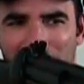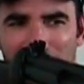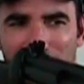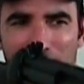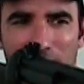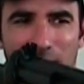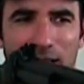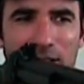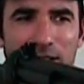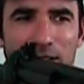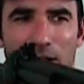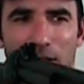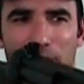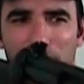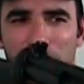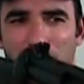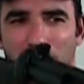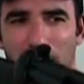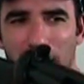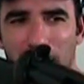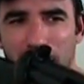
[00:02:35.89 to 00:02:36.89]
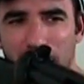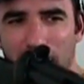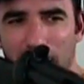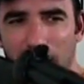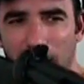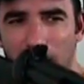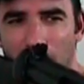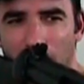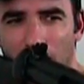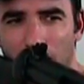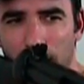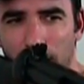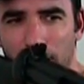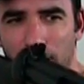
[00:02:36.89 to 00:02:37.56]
Kids, don't try this at home.